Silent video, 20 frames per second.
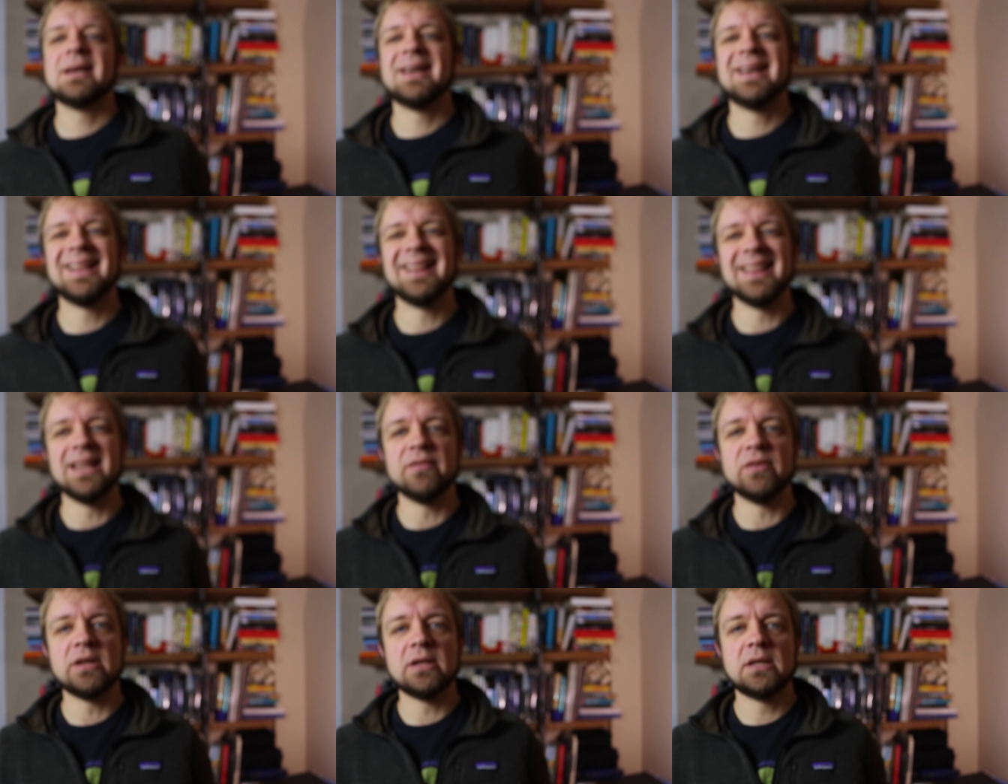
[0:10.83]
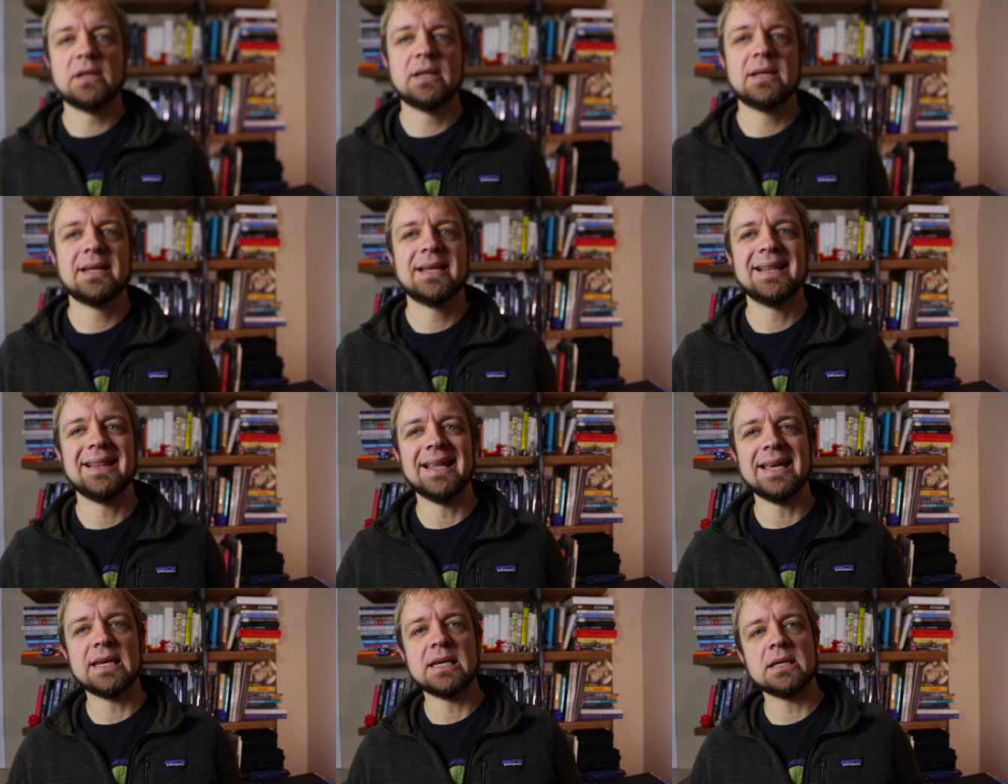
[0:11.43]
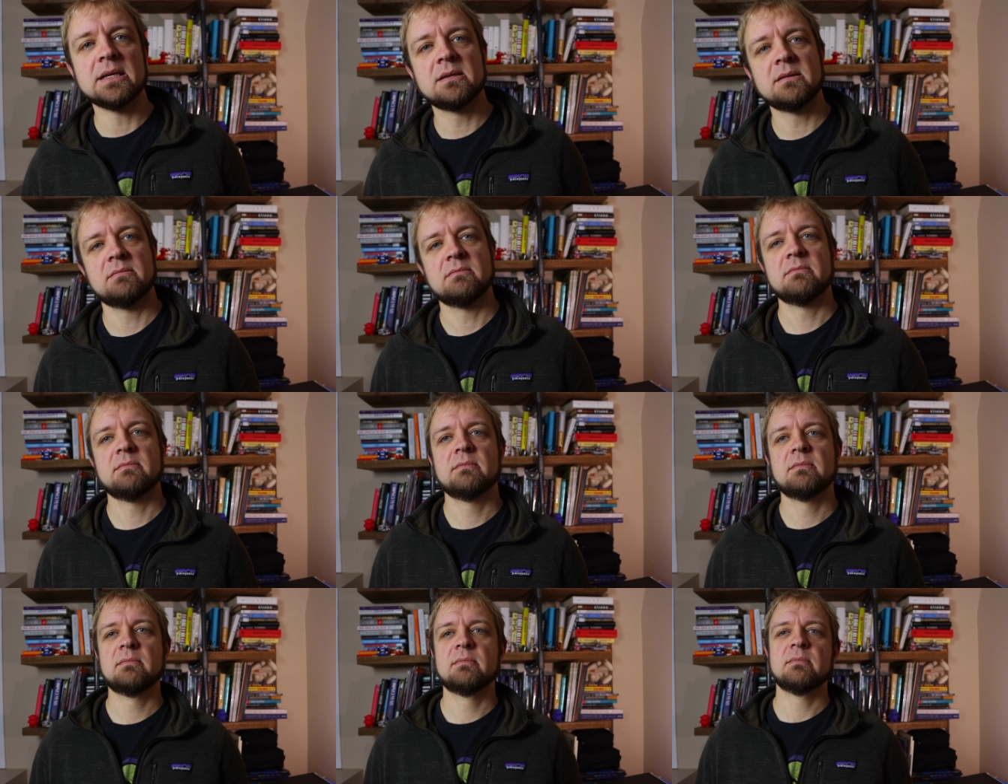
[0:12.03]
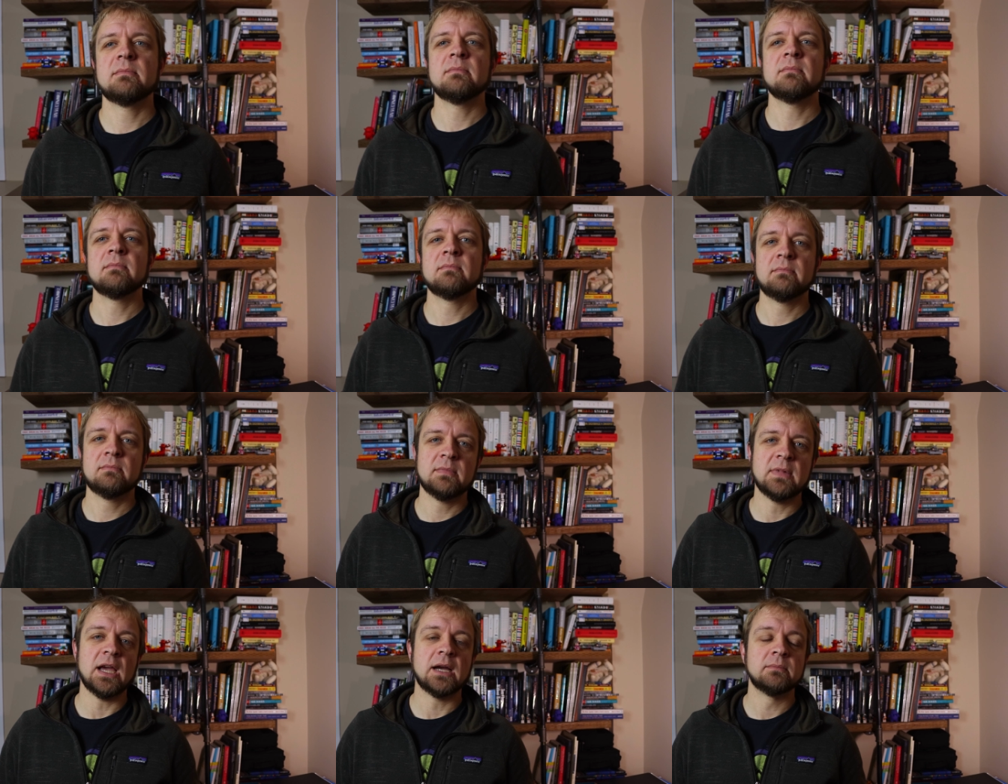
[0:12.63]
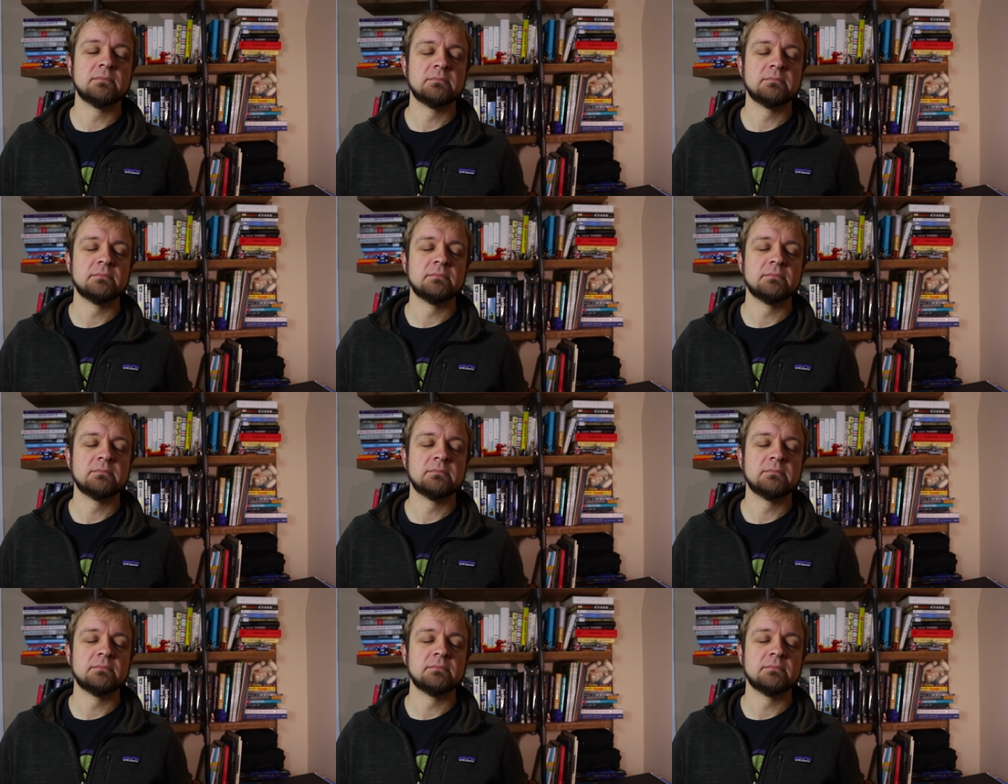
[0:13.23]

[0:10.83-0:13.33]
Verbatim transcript: Love it. Like it. Yeah.